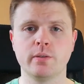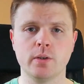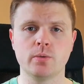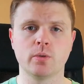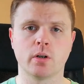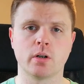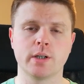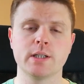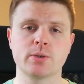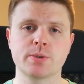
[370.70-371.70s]
you are
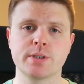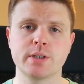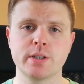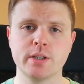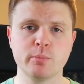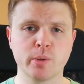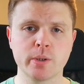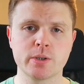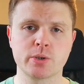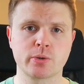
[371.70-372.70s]
interested in the
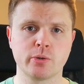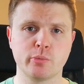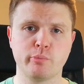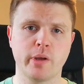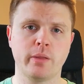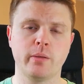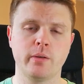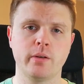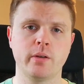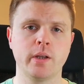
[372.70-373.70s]
bullet journal
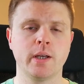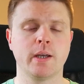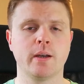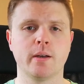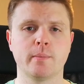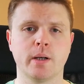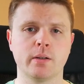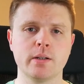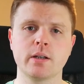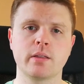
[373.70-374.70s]
method, I'll
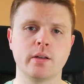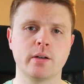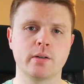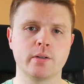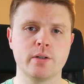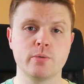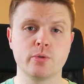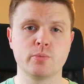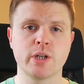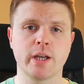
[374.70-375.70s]
link their
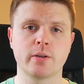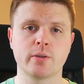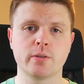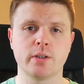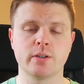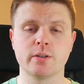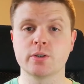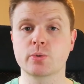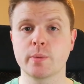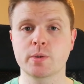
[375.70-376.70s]
YouTube channel in the
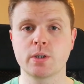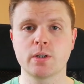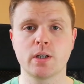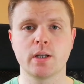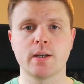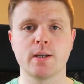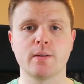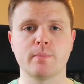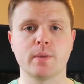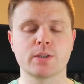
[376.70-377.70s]
description,
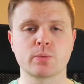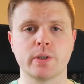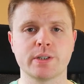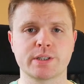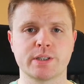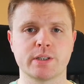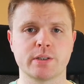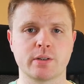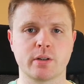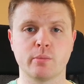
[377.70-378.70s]
as well as
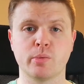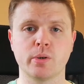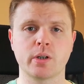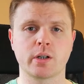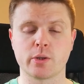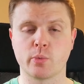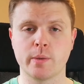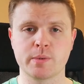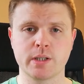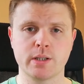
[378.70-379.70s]
the book and the
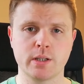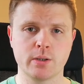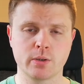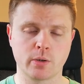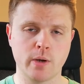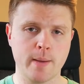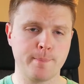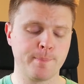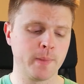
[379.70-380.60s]
website that you can grab.